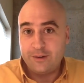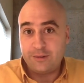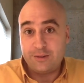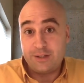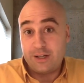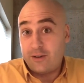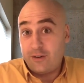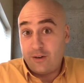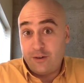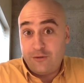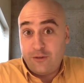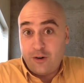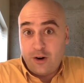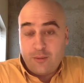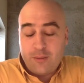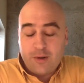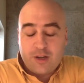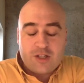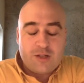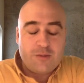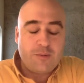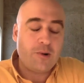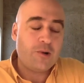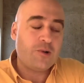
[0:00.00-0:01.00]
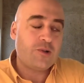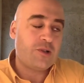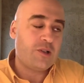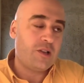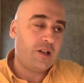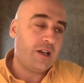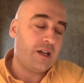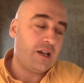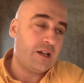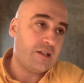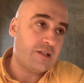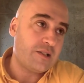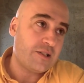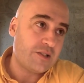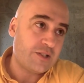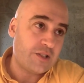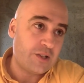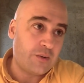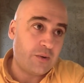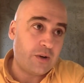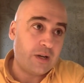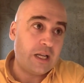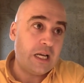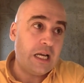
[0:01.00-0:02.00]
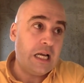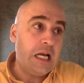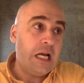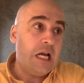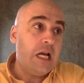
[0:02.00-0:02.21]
dairy farming supposedly is, and so on.